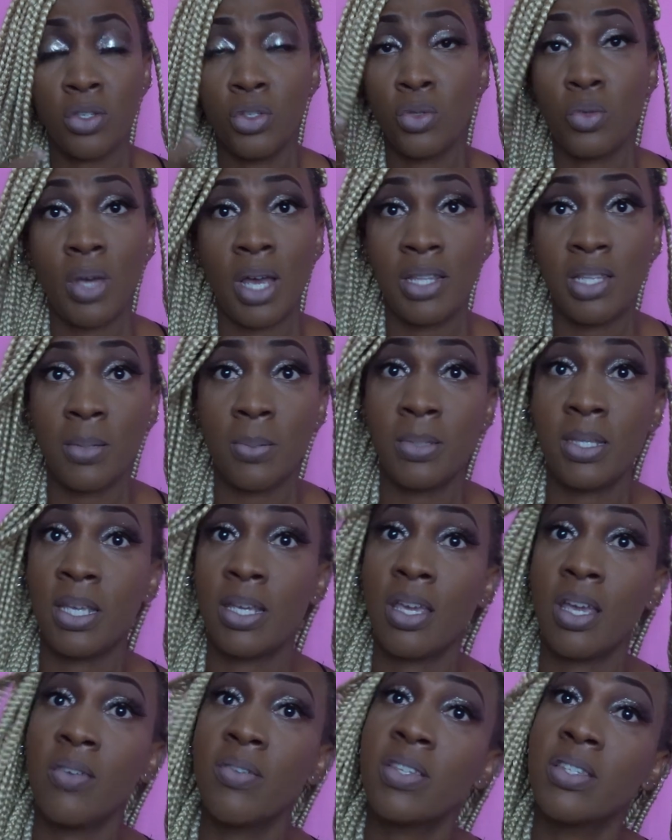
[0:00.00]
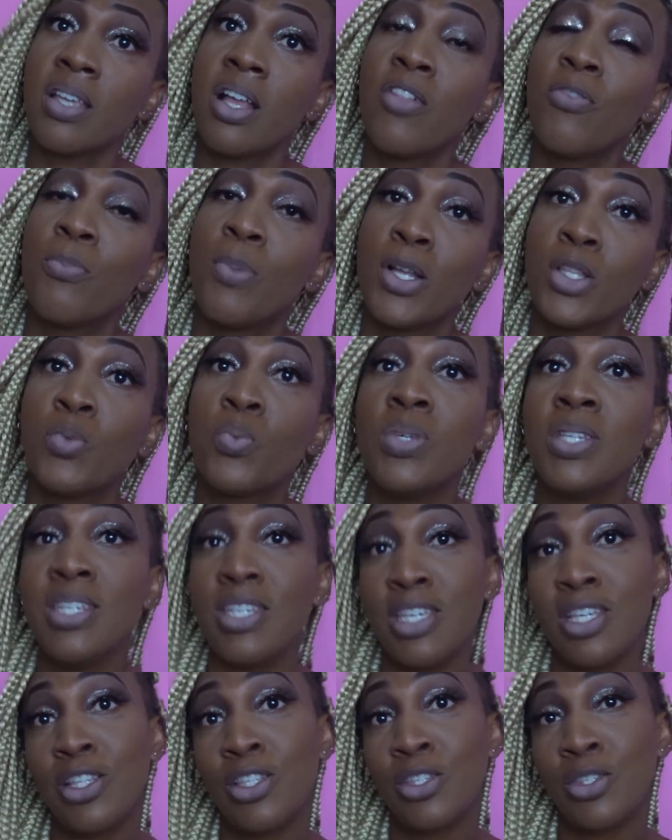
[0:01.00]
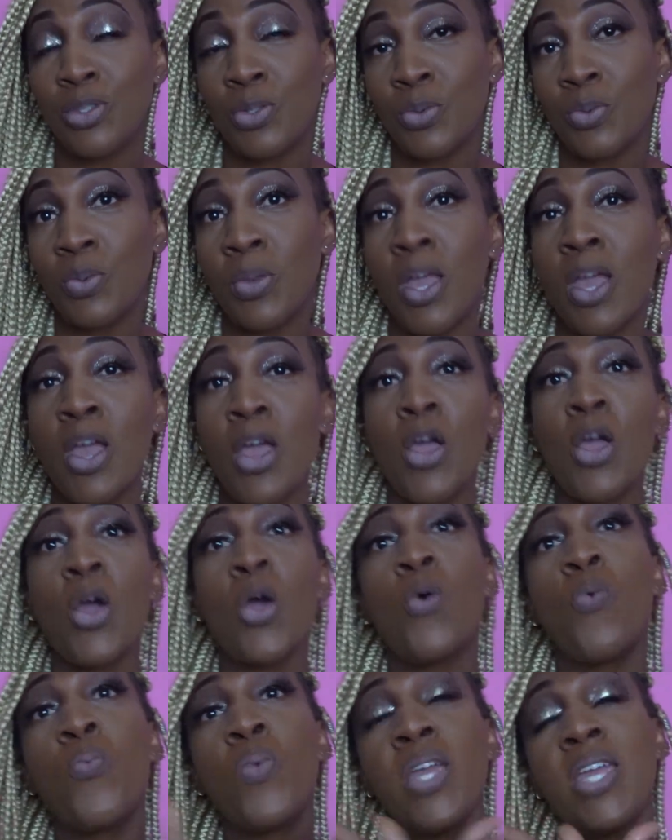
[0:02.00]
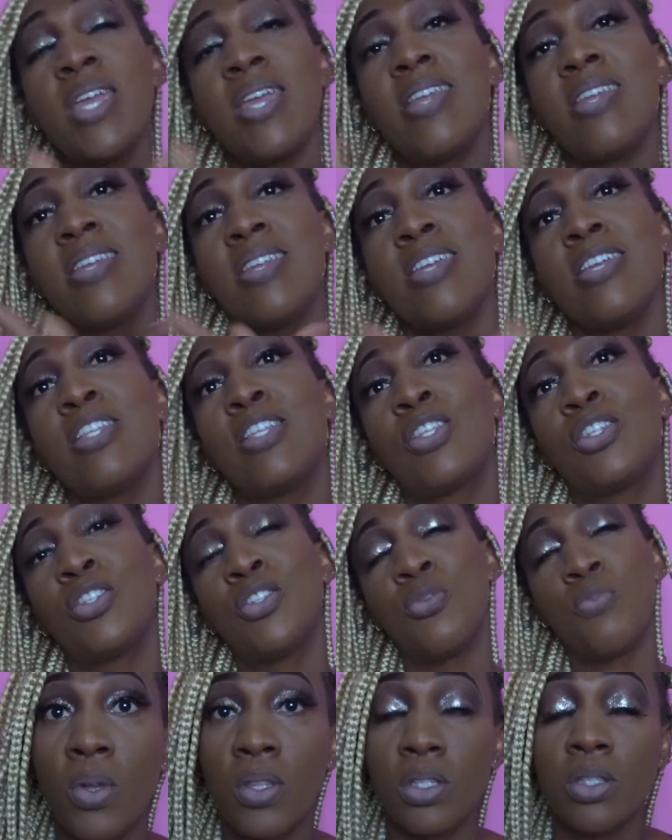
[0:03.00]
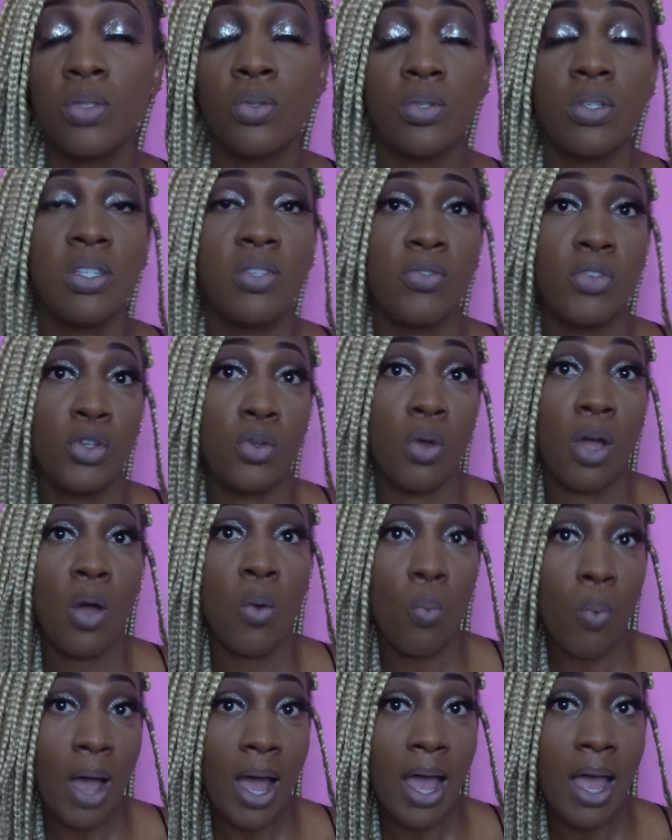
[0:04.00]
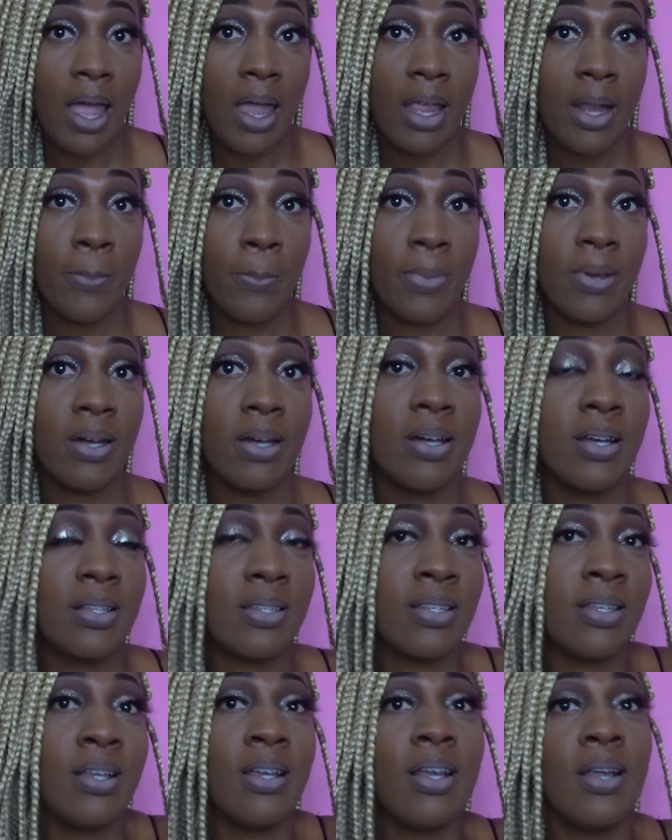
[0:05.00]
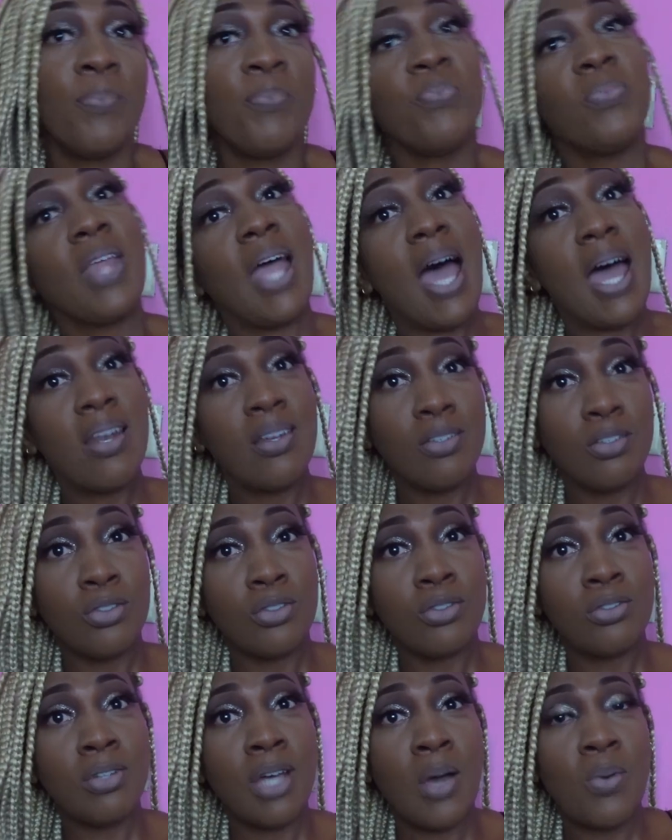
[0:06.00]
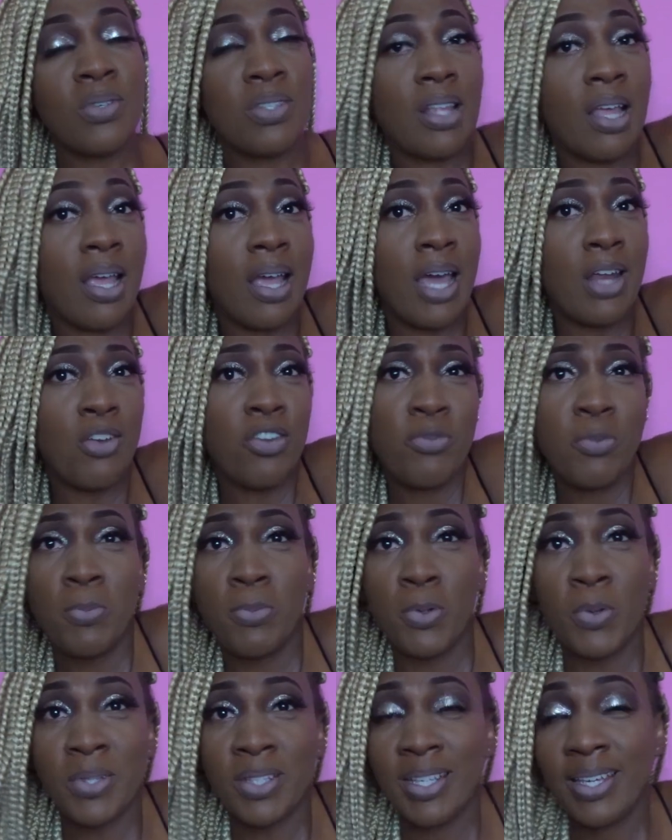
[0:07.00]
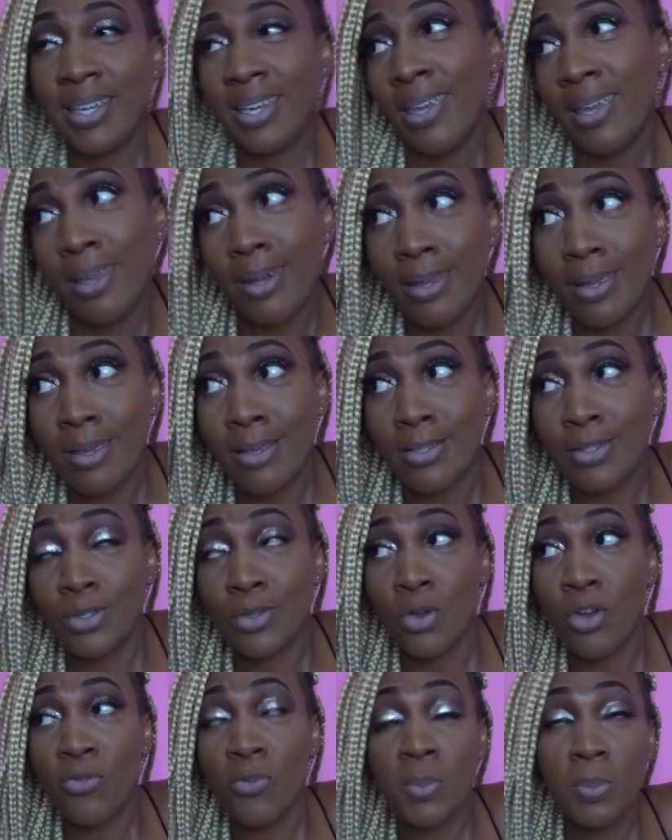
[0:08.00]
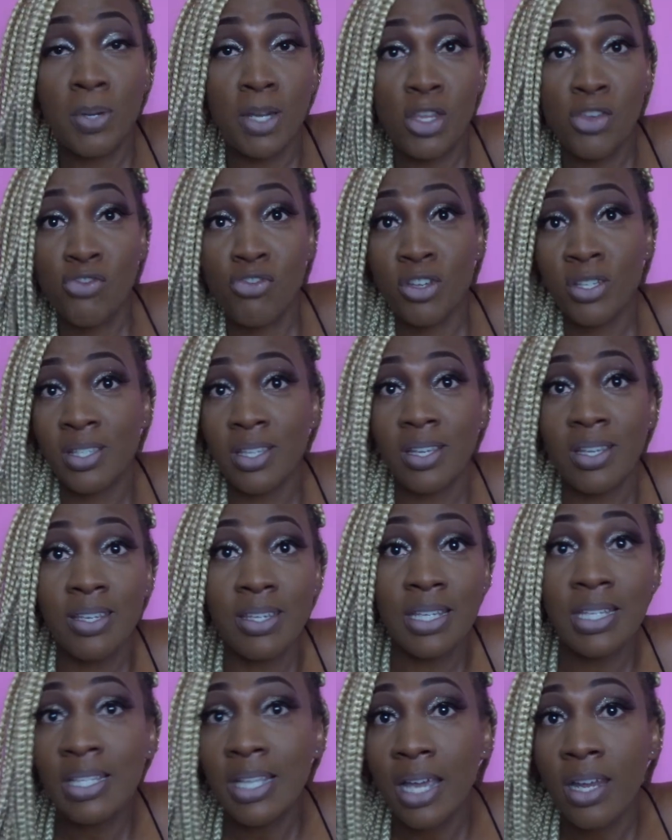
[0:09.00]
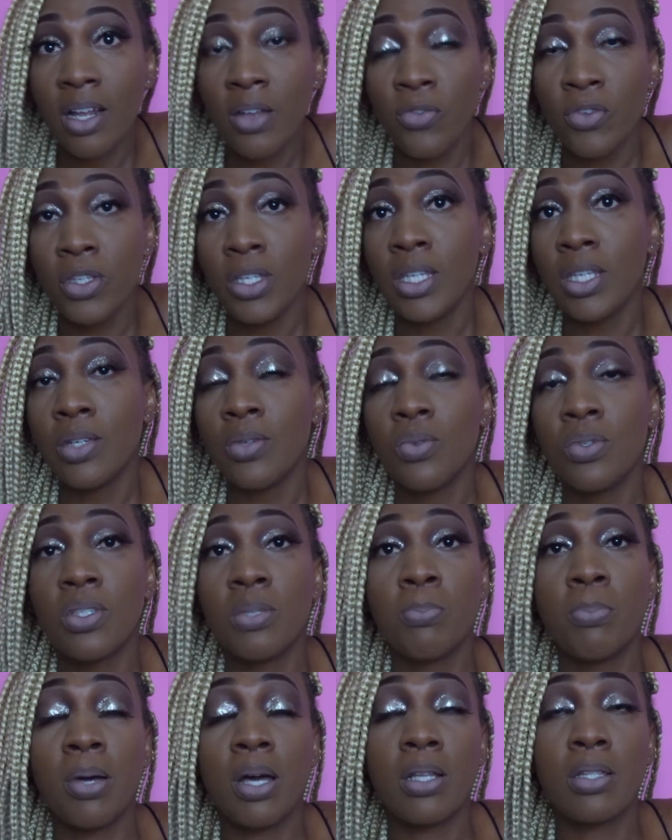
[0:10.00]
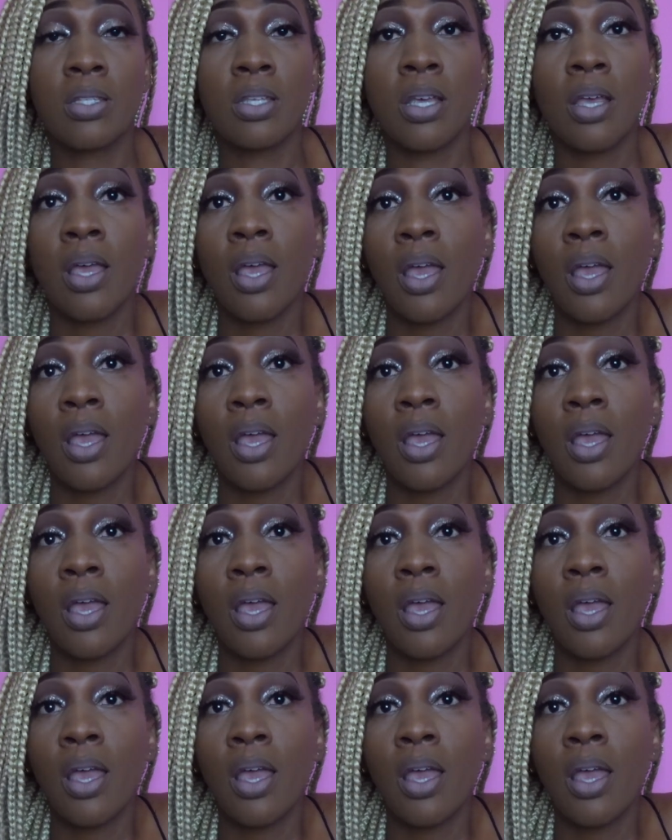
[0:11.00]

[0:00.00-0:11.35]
out, you don't have time to take care of yourself, but we need to. I want to do this video a while, but I don't know, I was like, I don't know if people want to hear this or if people are interested in these kind of videos, but